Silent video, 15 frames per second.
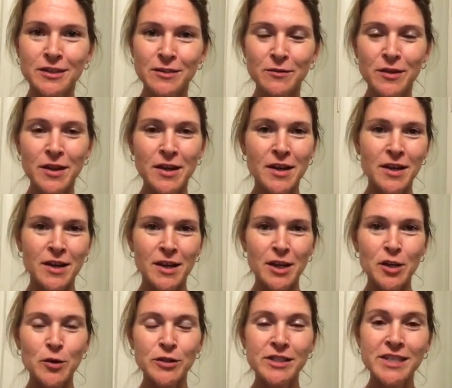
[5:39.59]
And
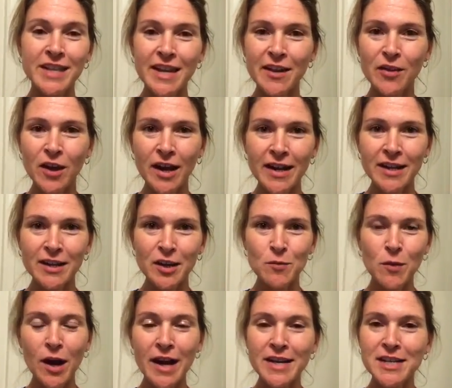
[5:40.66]
today on the hike, I'm
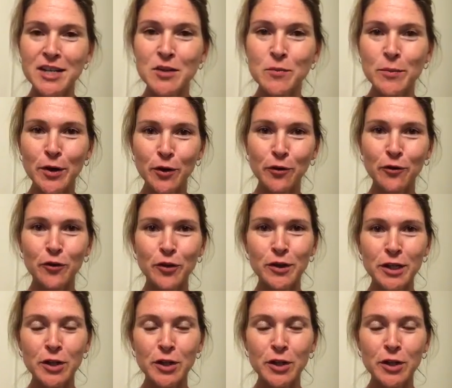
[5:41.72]
hiking barefoot.